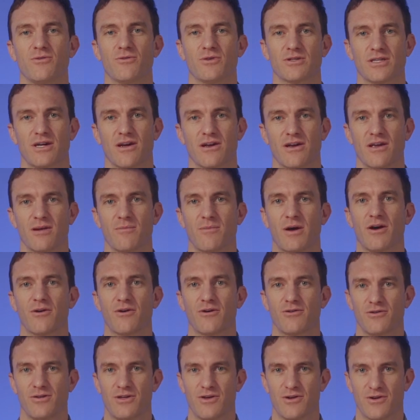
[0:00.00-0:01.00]
were talking about
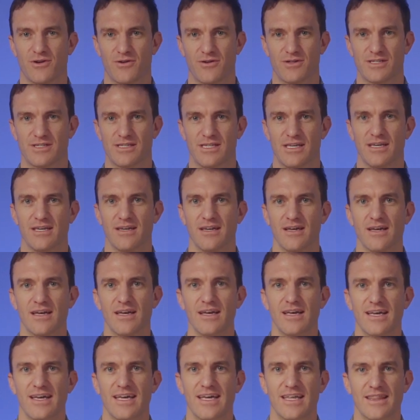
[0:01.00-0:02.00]
earlier, Christy,
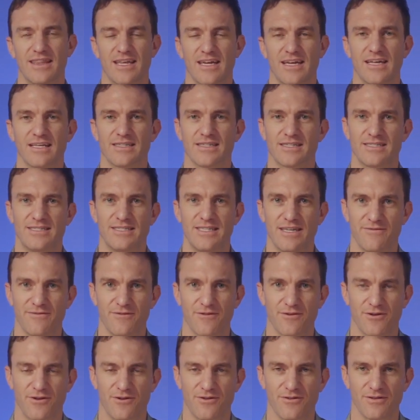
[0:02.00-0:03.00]
in that it's
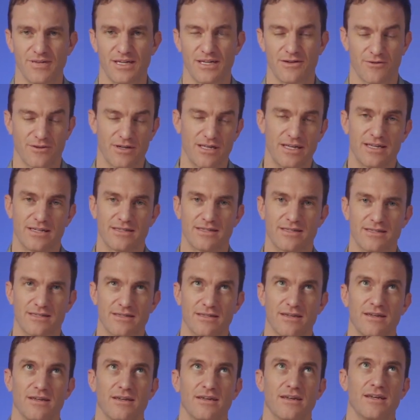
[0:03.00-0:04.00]
difficult,
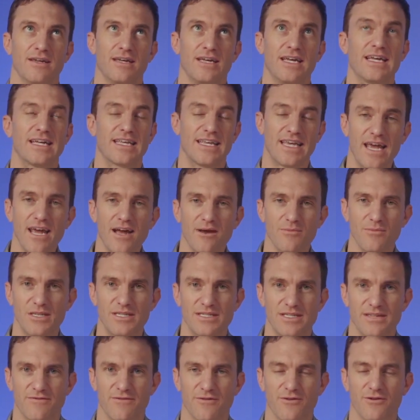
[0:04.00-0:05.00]
it can be
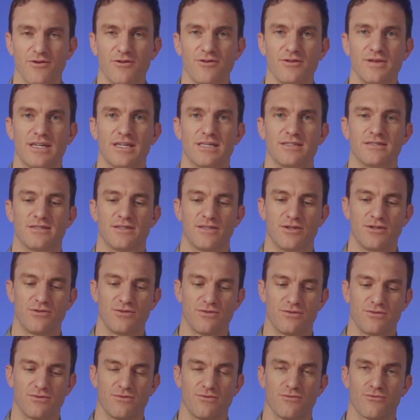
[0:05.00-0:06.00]
difficult
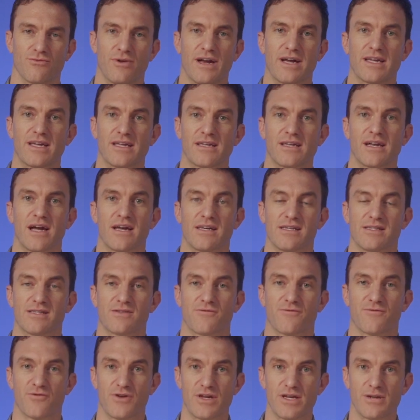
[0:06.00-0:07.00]
to recognize
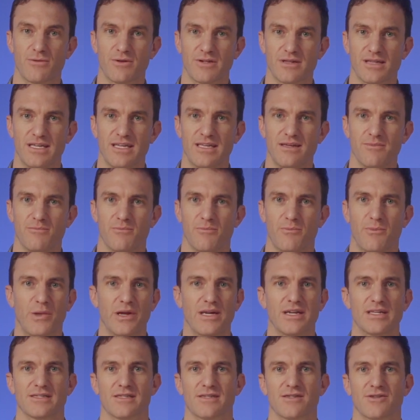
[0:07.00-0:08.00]
frequently, but
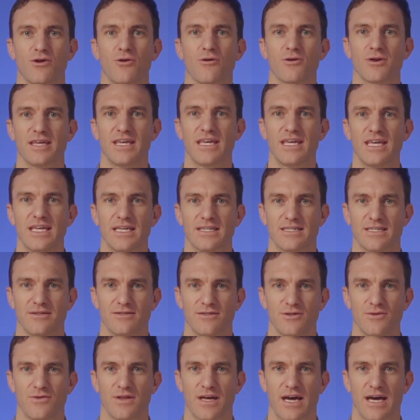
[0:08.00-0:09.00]
it's so key to
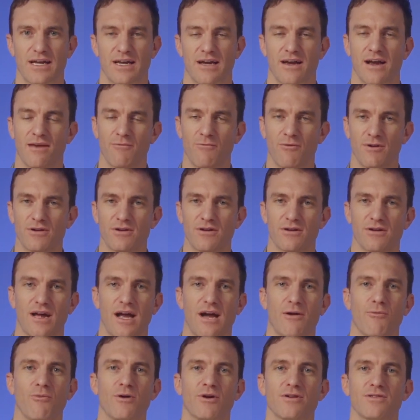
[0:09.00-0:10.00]
do that. And I wonder,
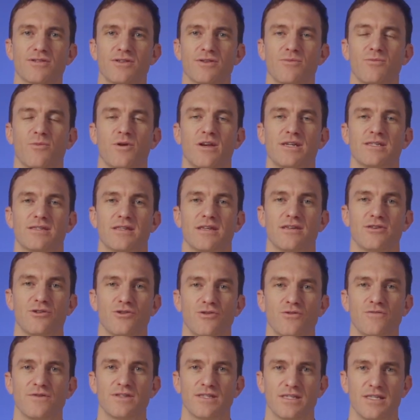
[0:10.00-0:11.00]
what are some ways that
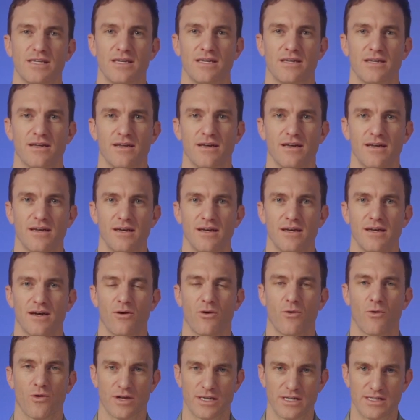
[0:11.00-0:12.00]
you've seen
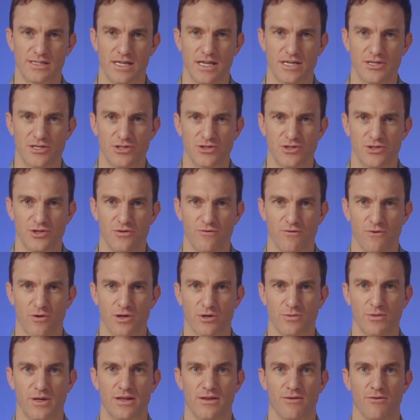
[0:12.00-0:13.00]
organizations you've
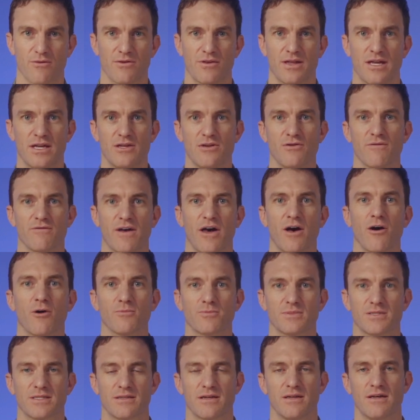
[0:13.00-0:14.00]
worked with or that you've
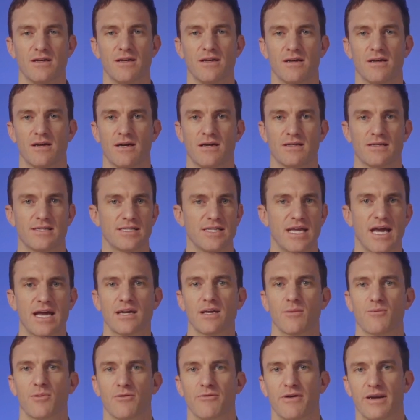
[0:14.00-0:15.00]
helped stand
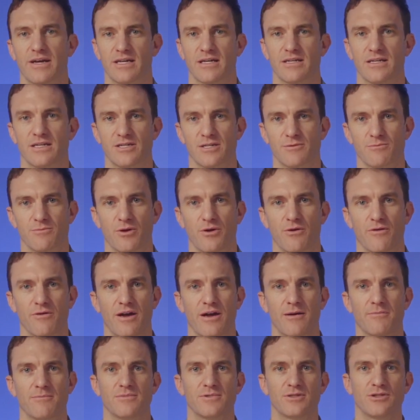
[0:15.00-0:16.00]
up a recognition
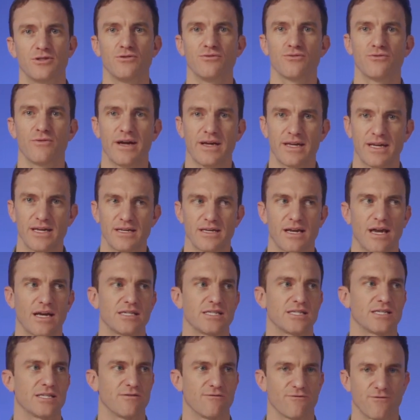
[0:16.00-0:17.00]
program to
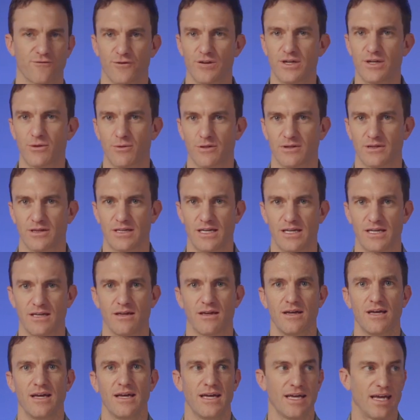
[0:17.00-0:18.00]
recognize frequently
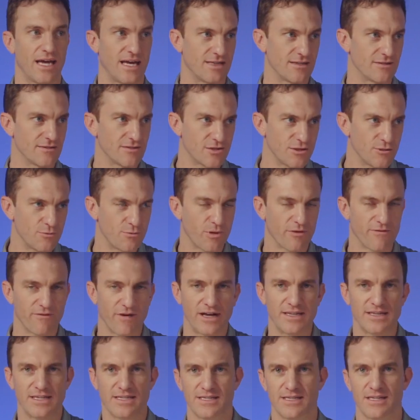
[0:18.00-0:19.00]
and to
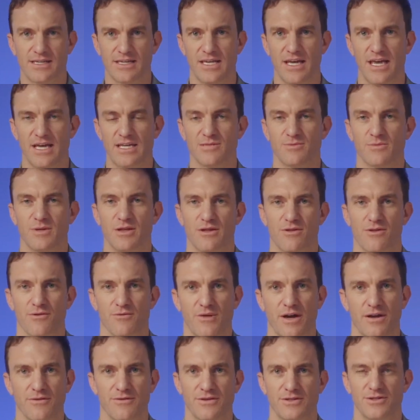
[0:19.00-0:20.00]
provide this engagement
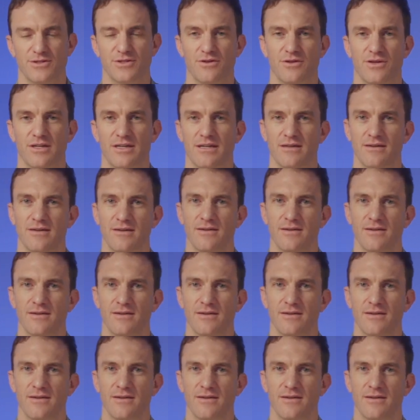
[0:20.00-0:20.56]
throughout the journey?